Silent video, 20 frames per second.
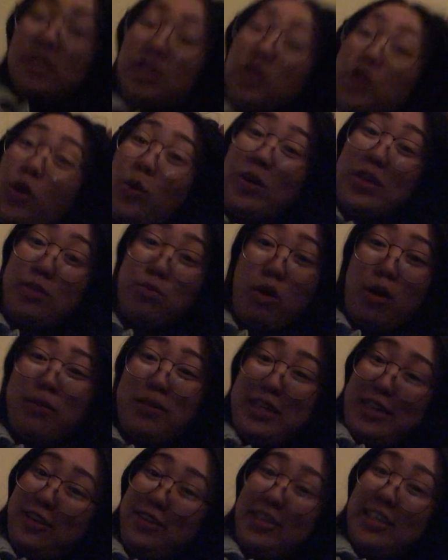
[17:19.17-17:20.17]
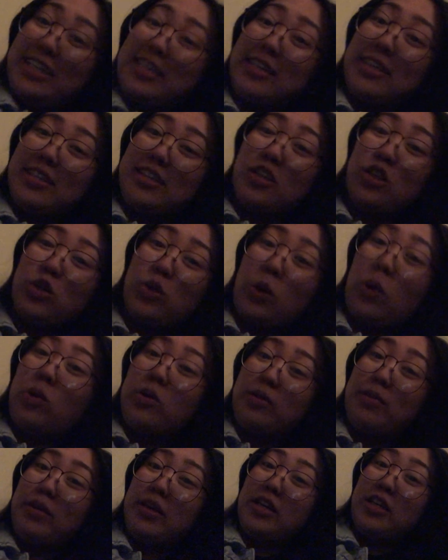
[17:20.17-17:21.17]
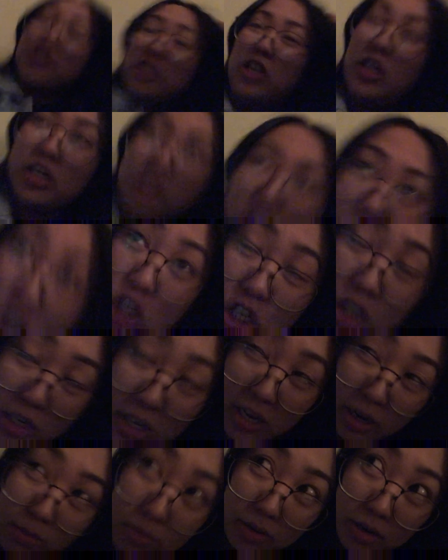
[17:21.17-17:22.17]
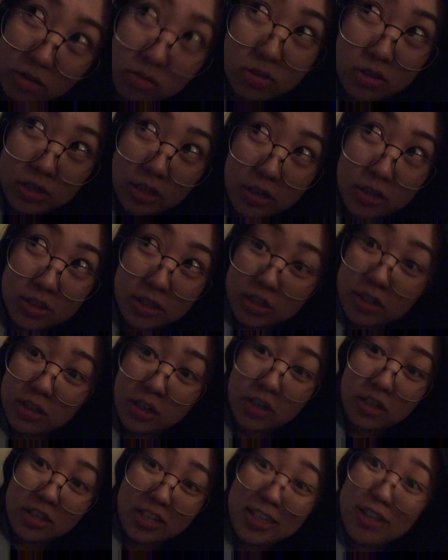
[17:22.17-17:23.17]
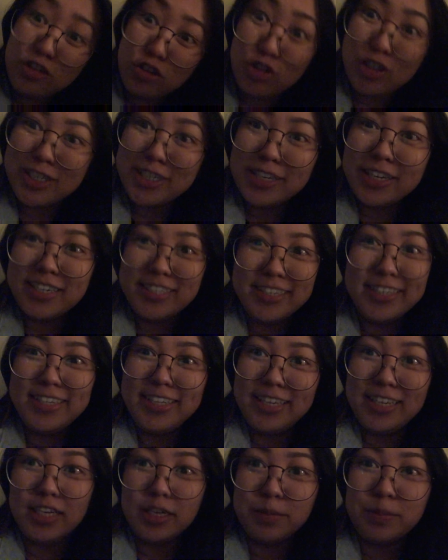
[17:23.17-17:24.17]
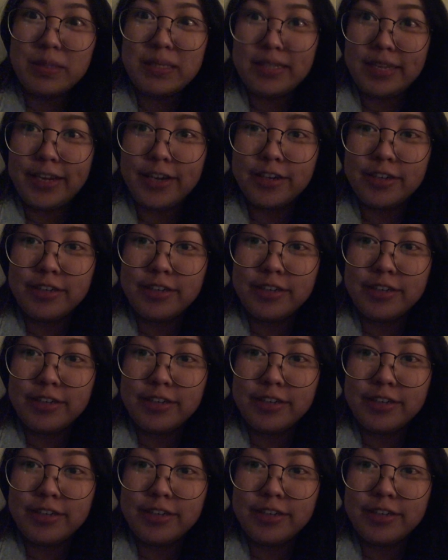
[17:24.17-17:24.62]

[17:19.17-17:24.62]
So his mom literally told me. She came downstairs and said, he's drinking tea upstairs.